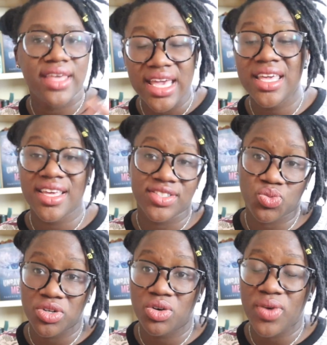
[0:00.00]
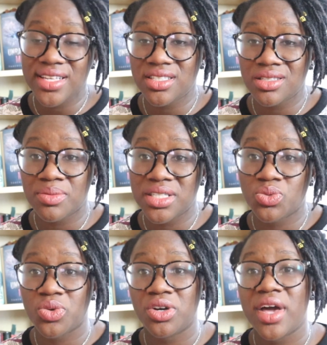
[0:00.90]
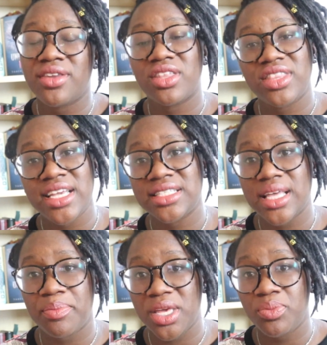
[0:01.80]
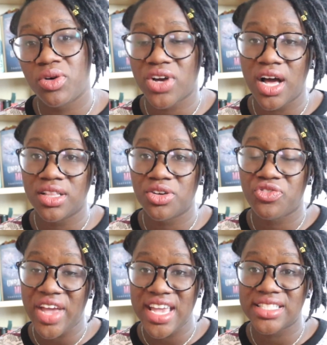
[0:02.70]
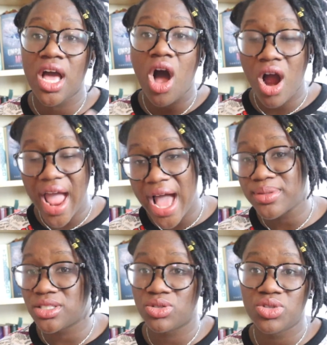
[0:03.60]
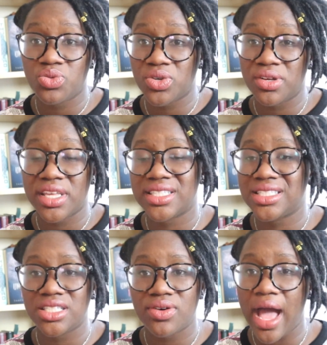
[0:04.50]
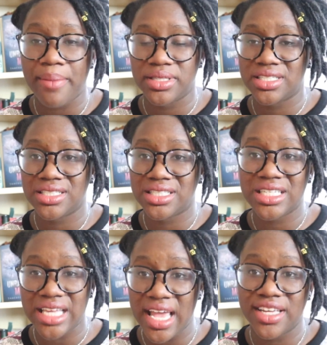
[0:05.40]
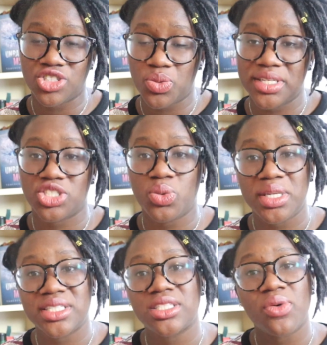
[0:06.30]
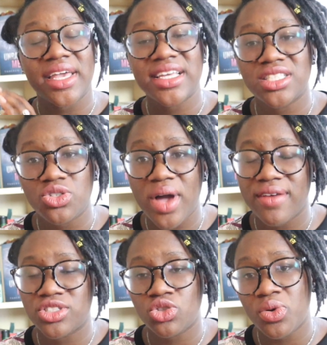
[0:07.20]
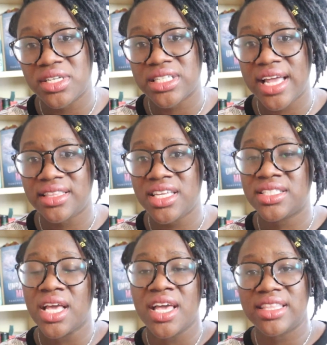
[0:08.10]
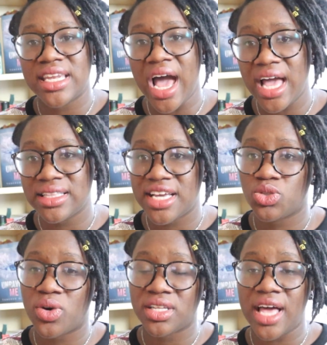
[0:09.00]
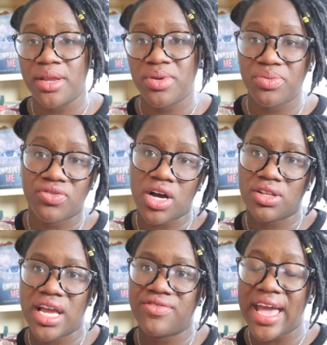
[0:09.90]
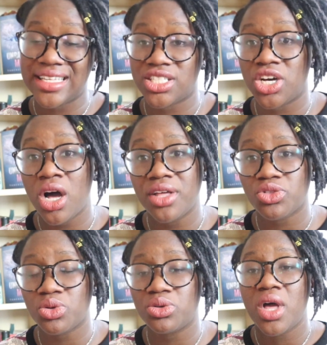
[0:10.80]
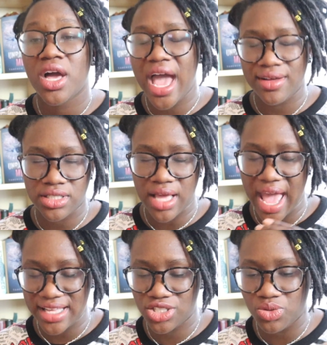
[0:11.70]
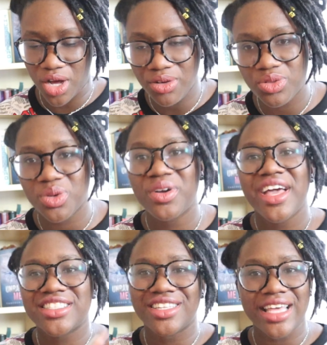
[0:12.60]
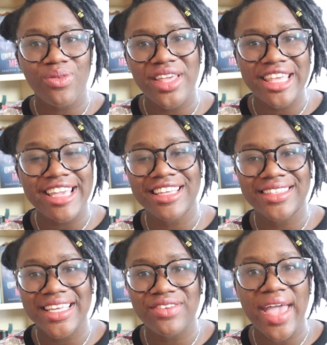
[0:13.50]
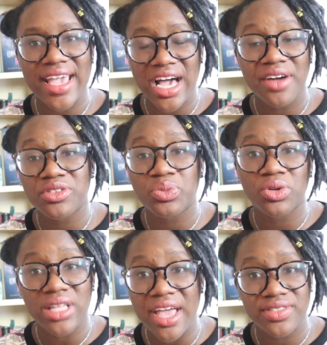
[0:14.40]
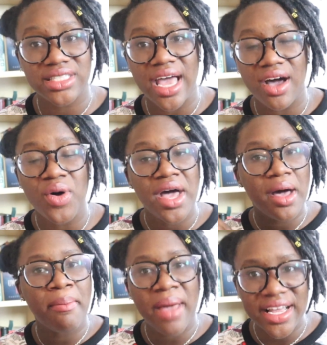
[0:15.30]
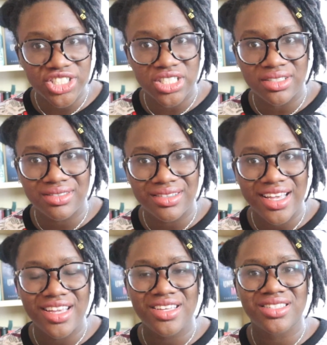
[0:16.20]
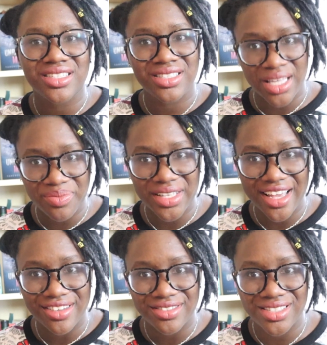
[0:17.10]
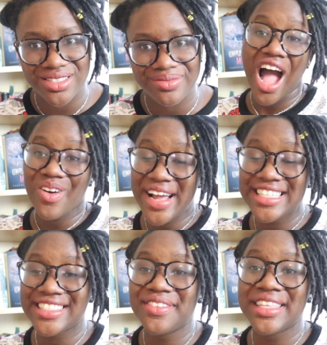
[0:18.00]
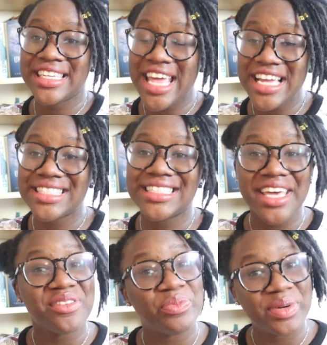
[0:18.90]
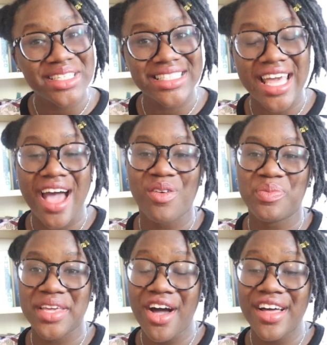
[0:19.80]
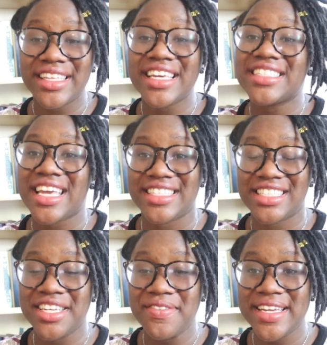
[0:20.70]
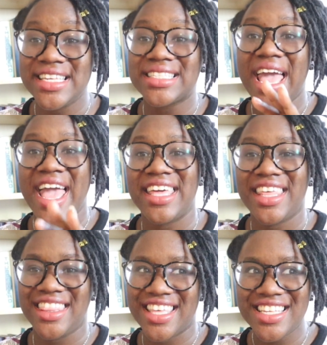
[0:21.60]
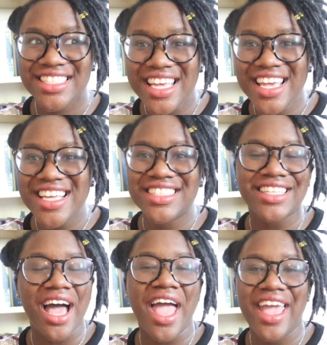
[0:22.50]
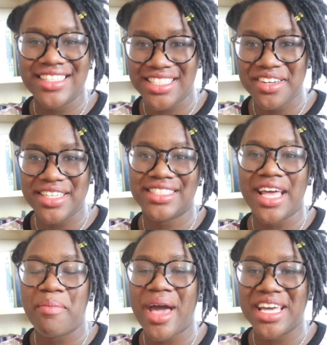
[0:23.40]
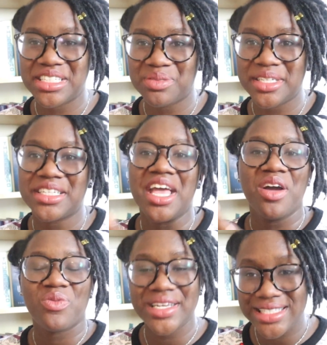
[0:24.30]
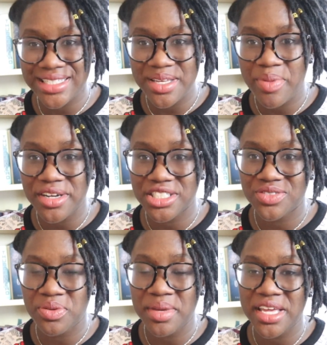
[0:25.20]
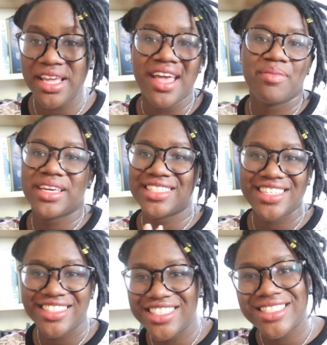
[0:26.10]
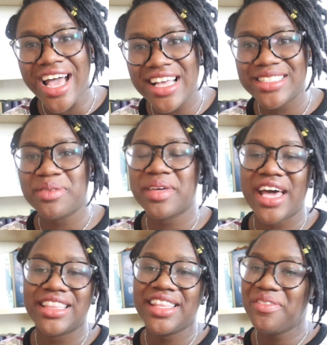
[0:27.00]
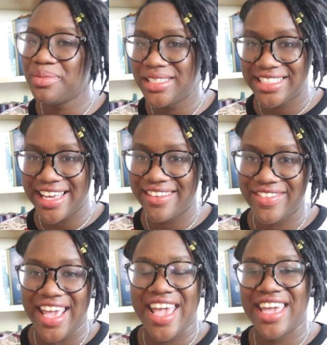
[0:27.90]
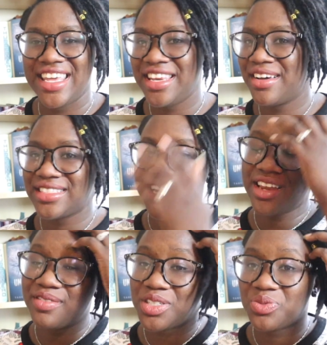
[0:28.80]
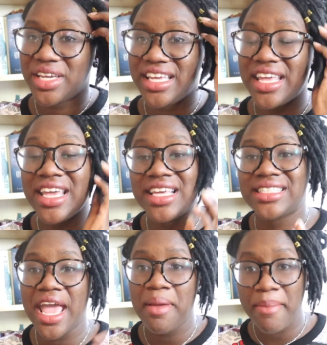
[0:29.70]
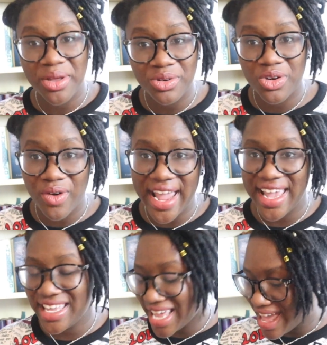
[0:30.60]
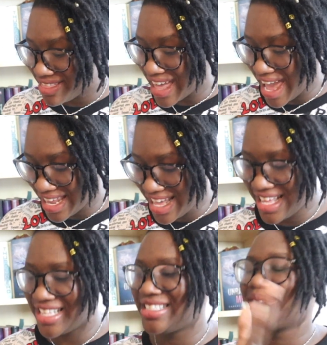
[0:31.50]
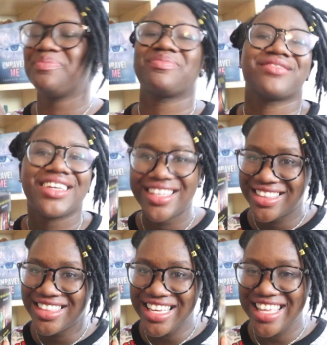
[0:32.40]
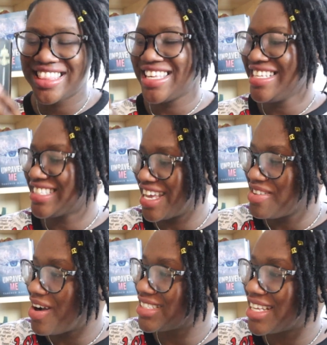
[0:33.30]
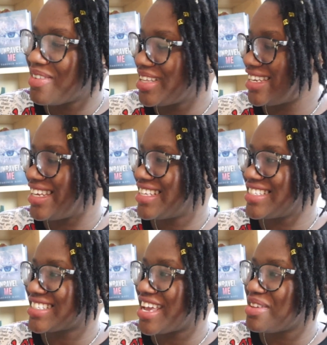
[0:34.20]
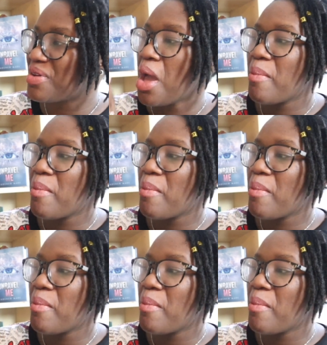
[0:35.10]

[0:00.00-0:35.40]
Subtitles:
It is real. Racism is real, and the things that people of color face are absolutely real, and it's still happening today in 2020. So hence you have stories like this that highlights what a lot of people of color have had to go through, so that way they can live a comfortable lifestyle. Imagine, it is something else. Alright, so the next set of books that I will be hauling is a series, and this is a series that my husband recently purchased for me because he's just awesome and I love him to death, and he knows I love to read. It is a middle grade, and that is, look at this. Can you all tell what it is? Can you?